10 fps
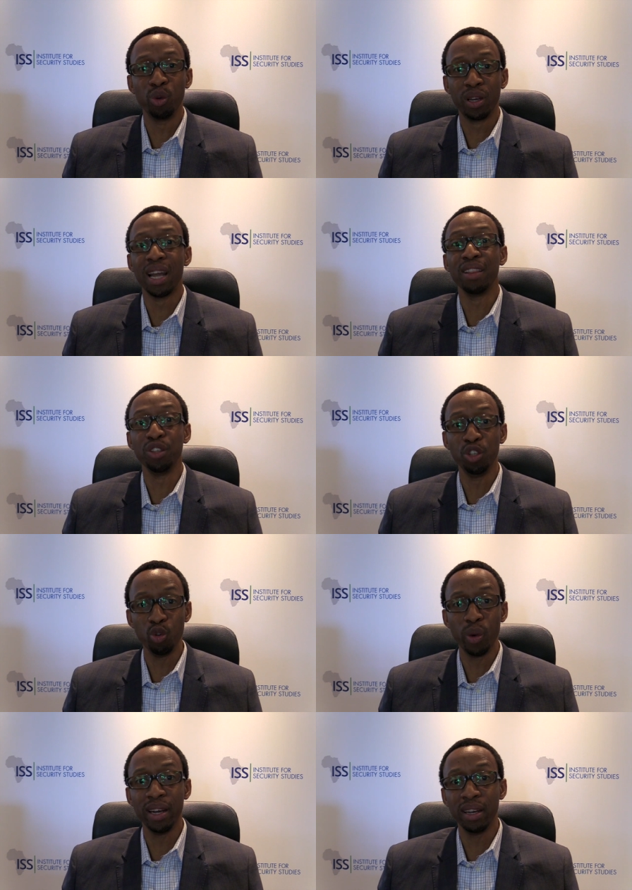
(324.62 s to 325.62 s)
looking at the
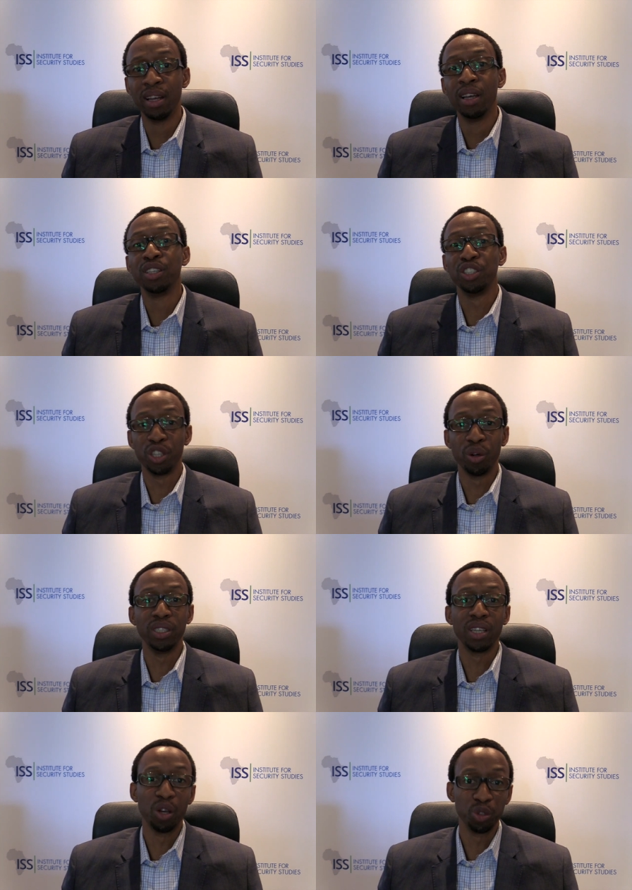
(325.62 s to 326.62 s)
UN
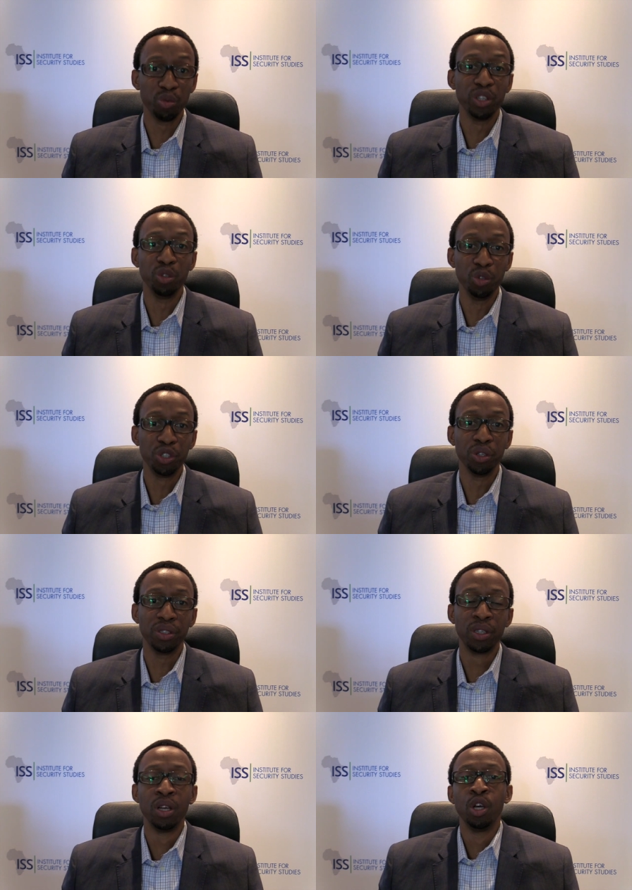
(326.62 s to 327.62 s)
Security Council
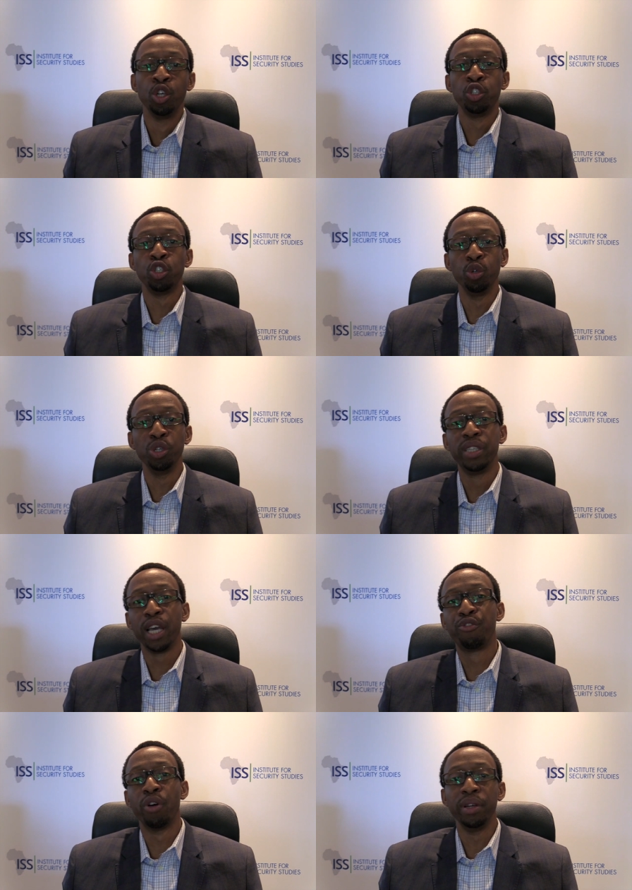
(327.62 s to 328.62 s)
resolutions. So, you
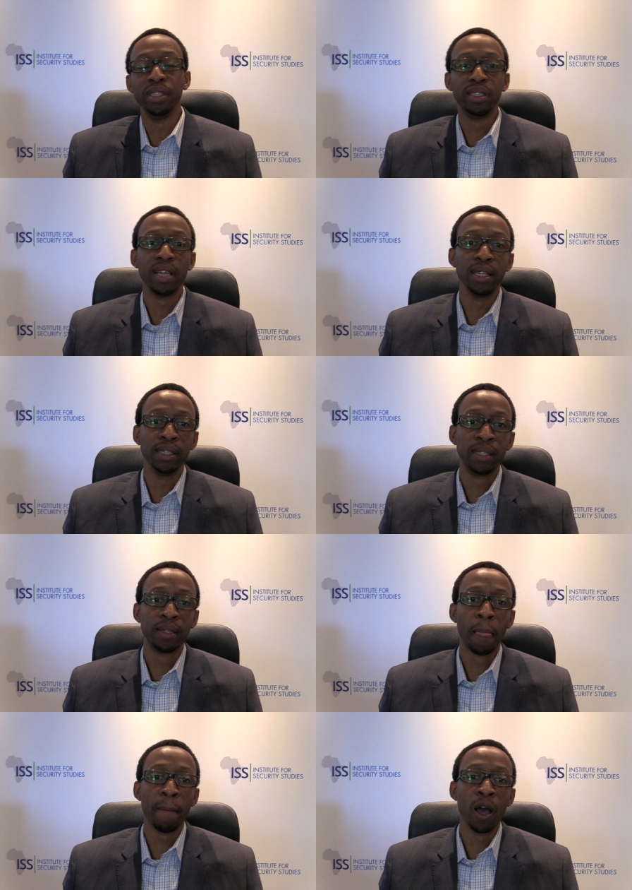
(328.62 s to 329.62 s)
take, for
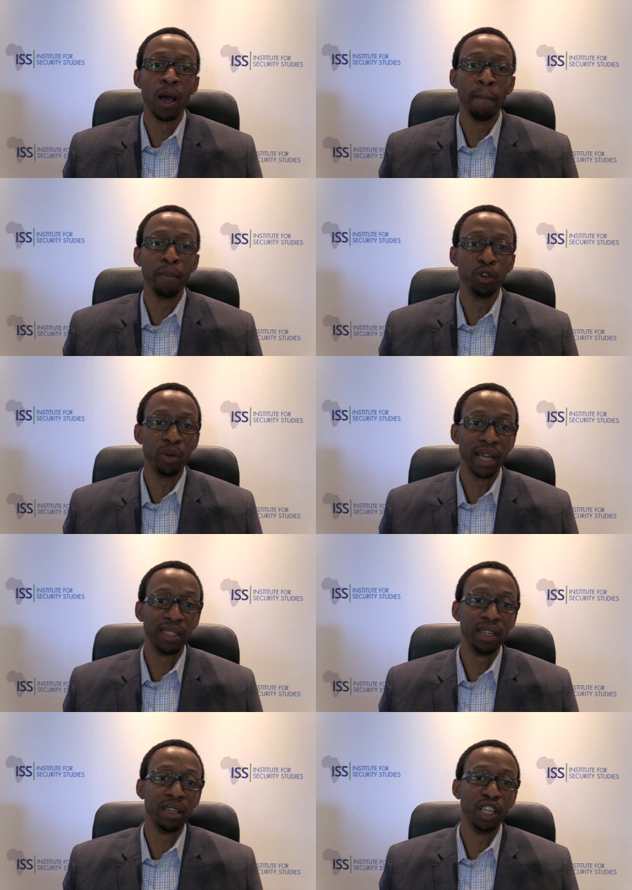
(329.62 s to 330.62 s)
instance, um, the
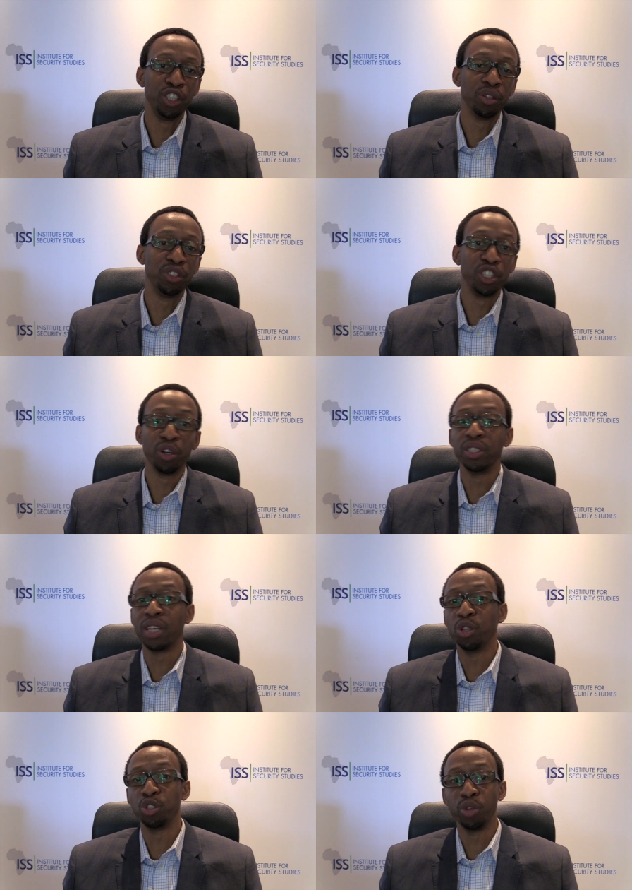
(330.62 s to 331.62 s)
United Nations Security
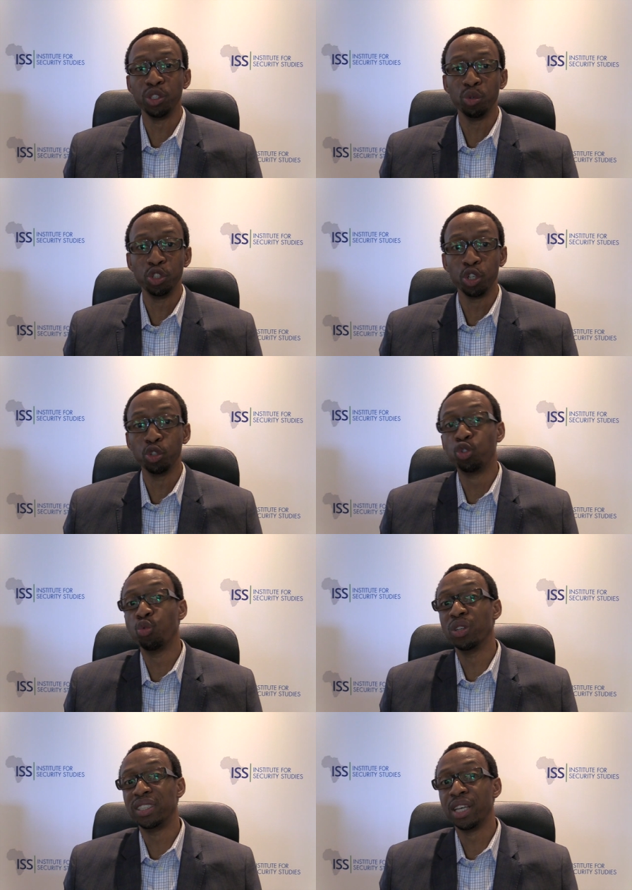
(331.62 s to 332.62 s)
Council Resolution
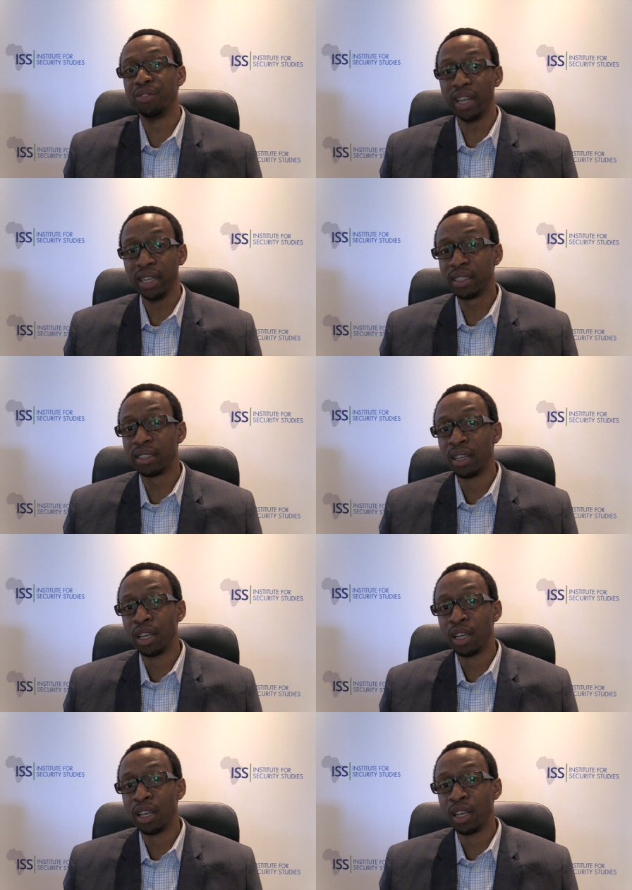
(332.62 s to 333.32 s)
2178,